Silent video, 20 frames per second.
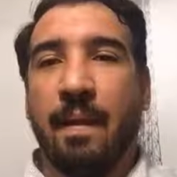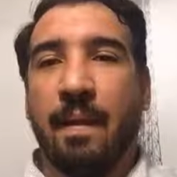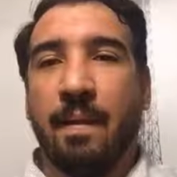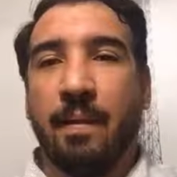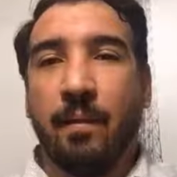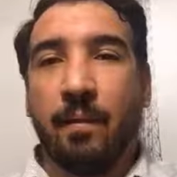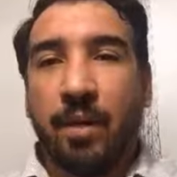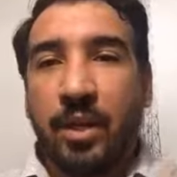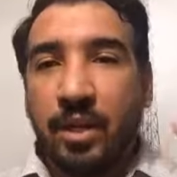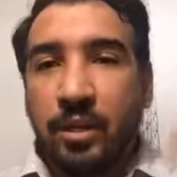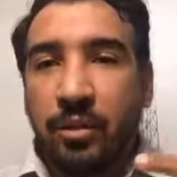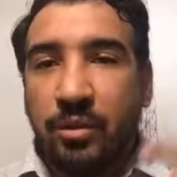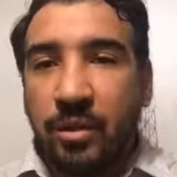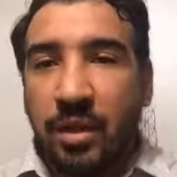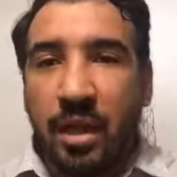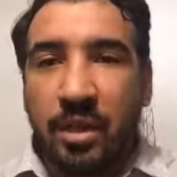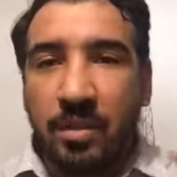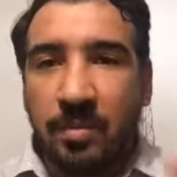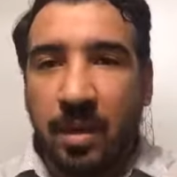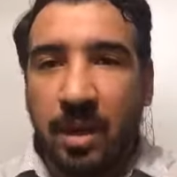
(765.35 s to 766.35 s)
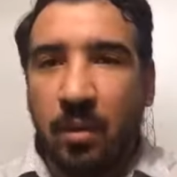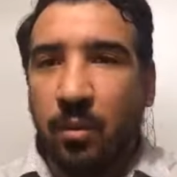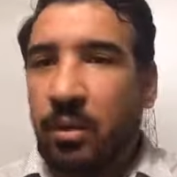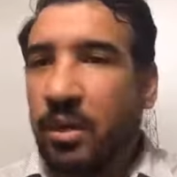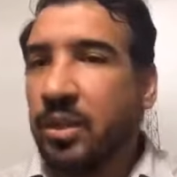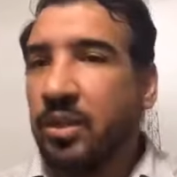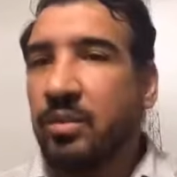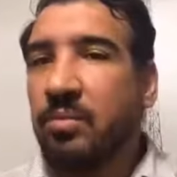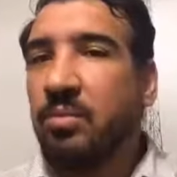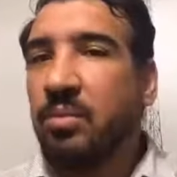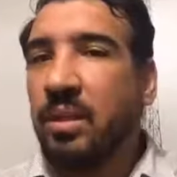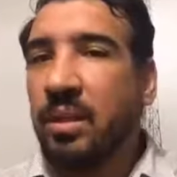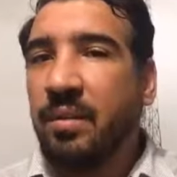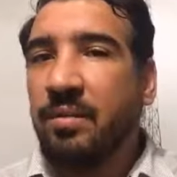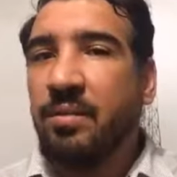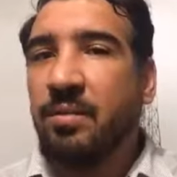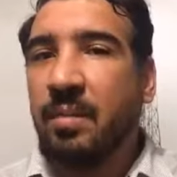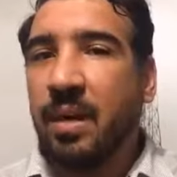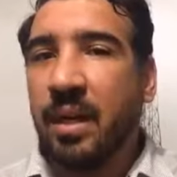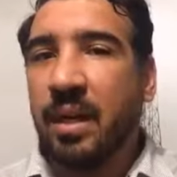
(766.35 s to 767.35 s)
What are your thoughts about it? What are your beliefs
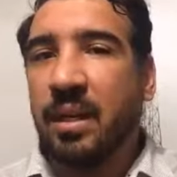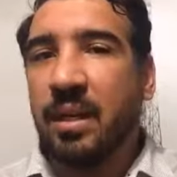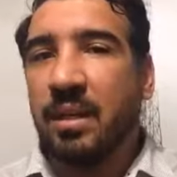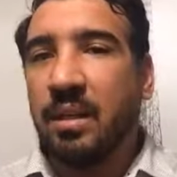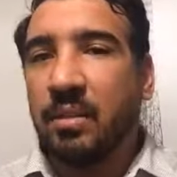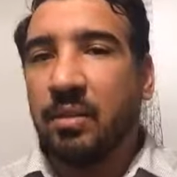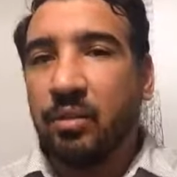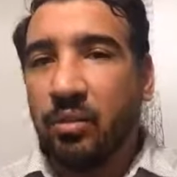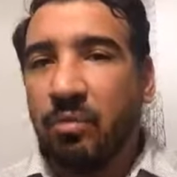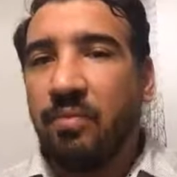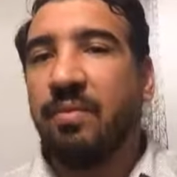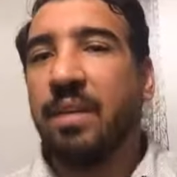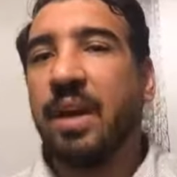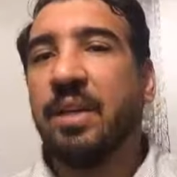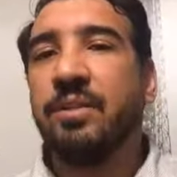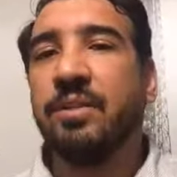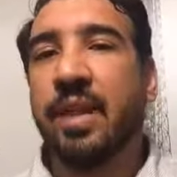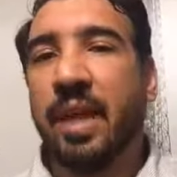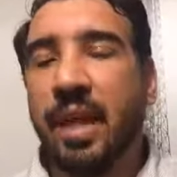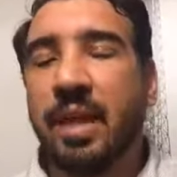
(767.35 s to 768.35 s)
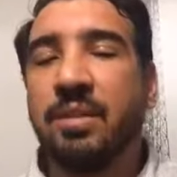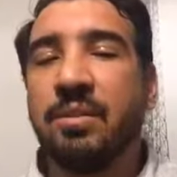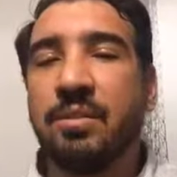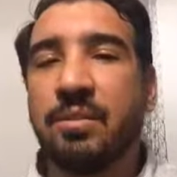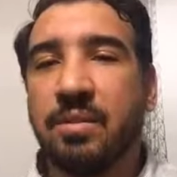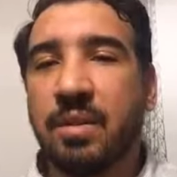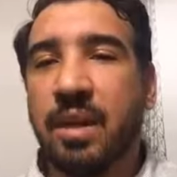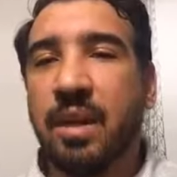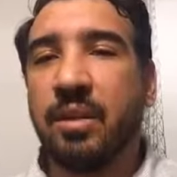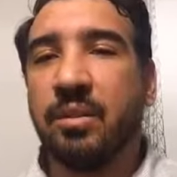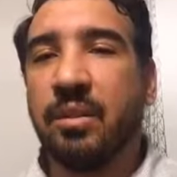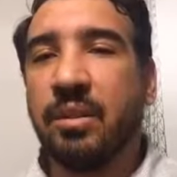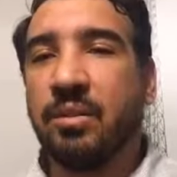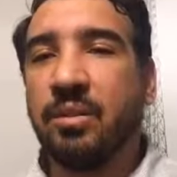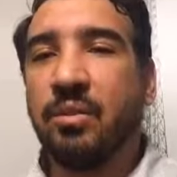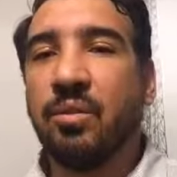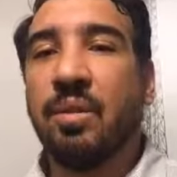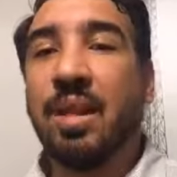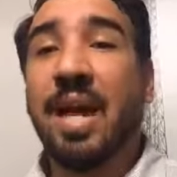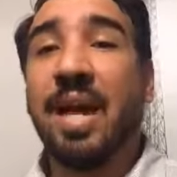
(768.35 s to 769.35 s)
about it? You'll find your answer there.
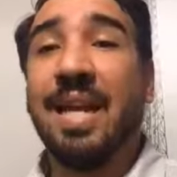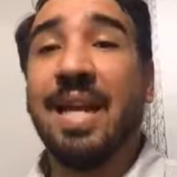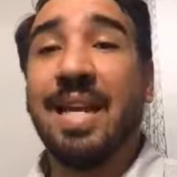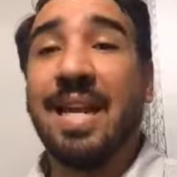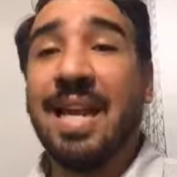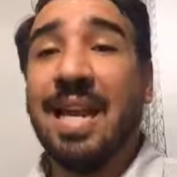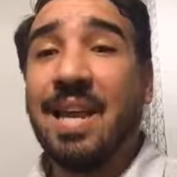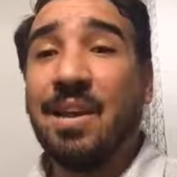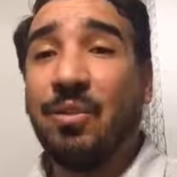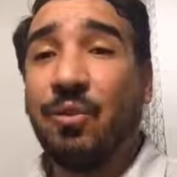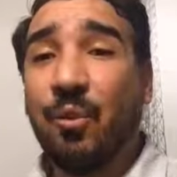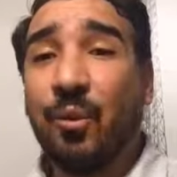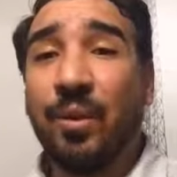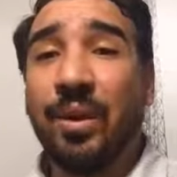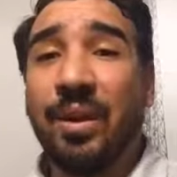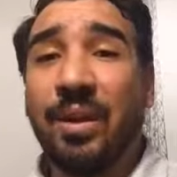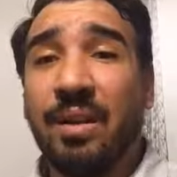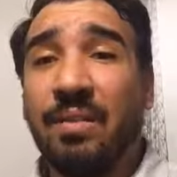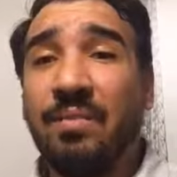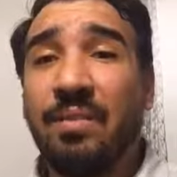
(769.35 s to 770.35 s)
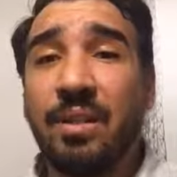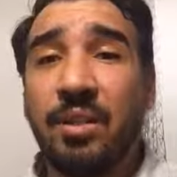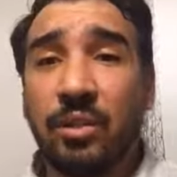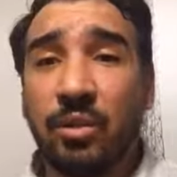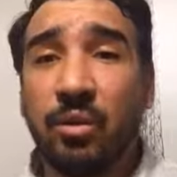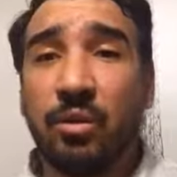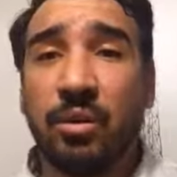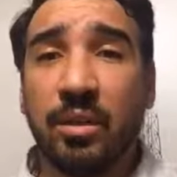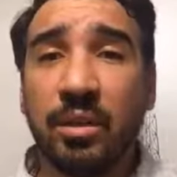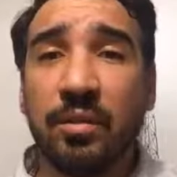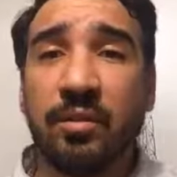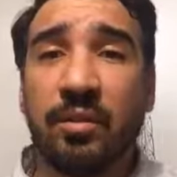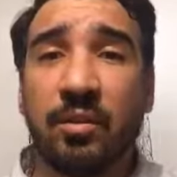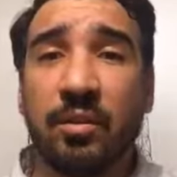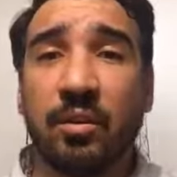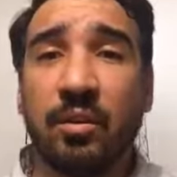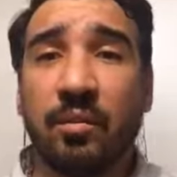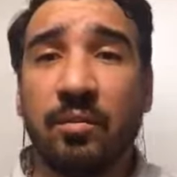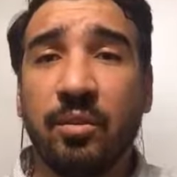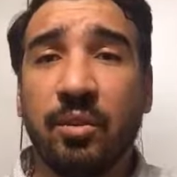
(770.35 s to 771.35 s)
So that doing an inventory
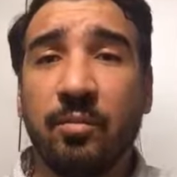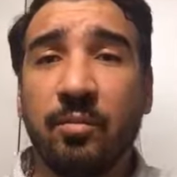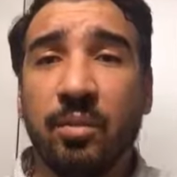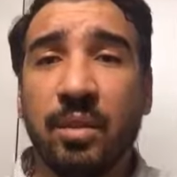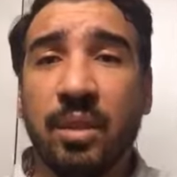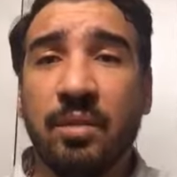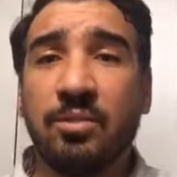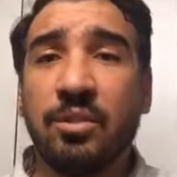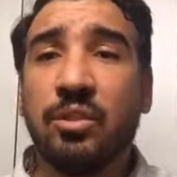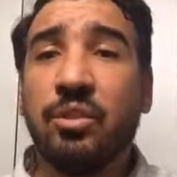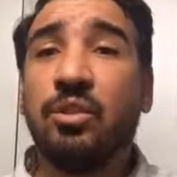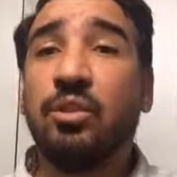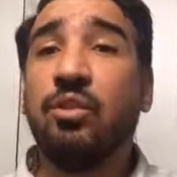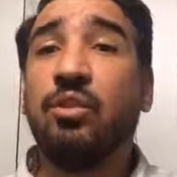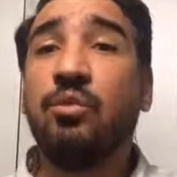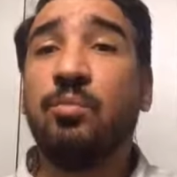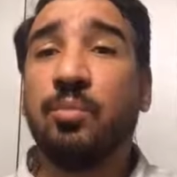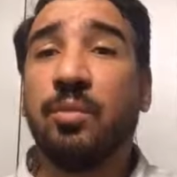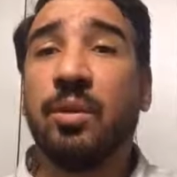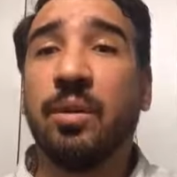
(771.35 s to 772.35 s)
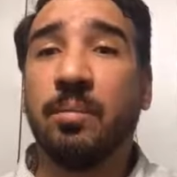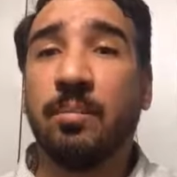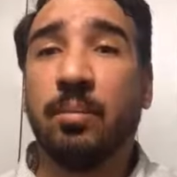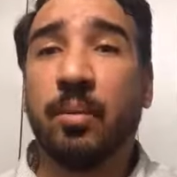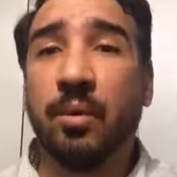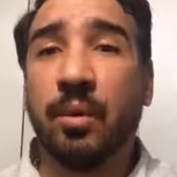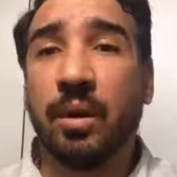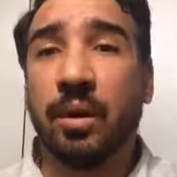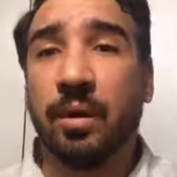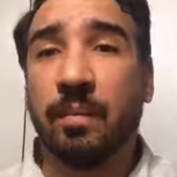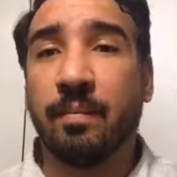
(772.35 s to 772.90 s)
of your beliefs is super important.